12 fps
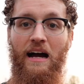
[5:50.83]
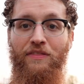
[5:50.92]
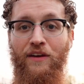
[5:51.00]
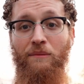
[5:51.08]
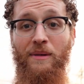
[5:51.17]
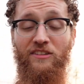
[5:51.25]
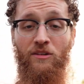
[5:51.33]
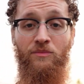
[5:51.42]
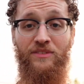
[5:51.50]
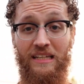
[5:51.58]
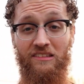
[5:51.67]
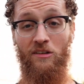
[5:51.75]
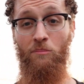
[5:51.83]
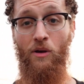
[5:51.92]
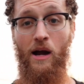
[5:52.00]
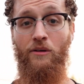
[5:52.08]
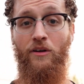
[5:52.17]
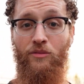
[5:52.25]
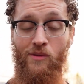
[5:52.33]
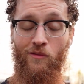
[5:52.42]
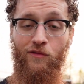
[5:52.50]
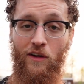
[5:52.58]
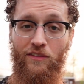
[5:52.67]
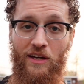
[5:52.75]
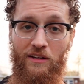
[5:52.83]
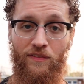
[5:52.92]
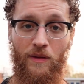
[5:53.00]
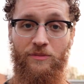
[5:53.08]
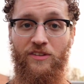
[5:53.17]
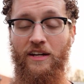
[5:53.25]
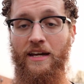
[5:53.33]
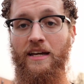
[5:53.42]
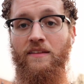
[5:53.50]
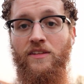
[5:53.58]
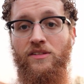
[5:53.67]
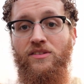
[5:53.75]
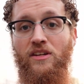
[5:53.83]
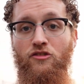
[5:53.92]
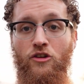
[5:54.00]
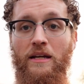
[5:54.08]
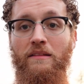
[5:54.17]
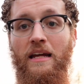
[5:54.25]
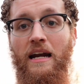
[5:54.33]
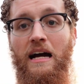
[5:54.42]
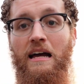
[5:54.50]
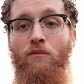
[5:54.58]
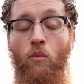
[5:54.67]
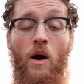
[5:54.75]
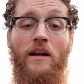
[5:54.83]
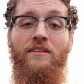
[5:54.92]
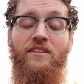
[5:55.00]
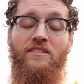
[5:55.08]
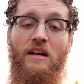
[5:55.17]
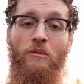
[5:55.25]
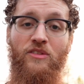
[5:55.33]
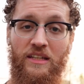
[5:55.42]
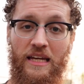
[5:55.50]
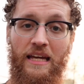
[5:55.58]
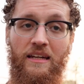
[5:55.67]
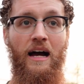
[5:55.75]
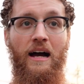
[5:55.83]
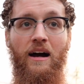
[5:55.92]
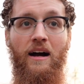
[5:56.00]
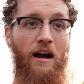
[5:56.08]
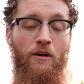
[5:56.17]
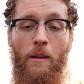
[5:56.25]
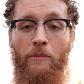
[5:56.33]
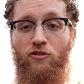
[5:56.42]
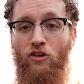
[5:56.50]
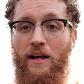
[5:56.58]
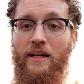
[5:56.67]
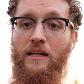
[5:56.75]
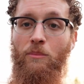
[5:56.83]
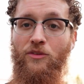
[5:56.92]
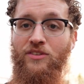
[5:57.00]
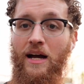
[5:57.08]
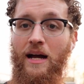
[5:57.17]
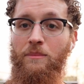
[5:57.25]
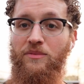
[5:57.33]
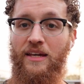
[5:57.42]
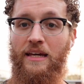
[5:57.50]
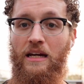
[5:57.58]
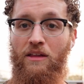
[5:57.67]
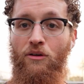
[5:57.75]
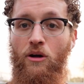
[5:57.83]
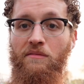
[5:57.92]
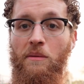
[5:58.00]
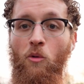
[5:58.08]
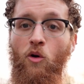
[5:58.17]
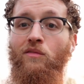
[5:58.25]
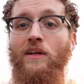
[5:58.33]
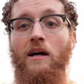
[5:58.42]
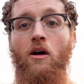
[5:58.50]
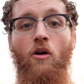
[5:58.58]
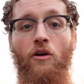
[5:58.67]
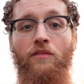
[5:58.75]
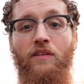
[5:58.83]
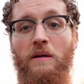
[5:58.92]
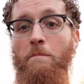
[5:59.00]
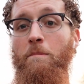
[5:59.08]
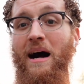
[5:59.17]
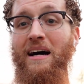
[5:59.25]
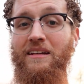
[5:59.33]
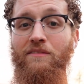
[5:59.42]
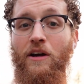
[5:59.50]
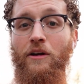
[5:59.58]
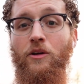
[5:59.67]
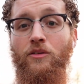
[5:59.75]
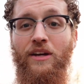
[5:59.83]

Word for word: I think I made some decent progress with frontside flips today. This is a trick that I have wanted since I was a kid. Uh, I remember trying a couple times and I thought of it more of like a hard flip body varial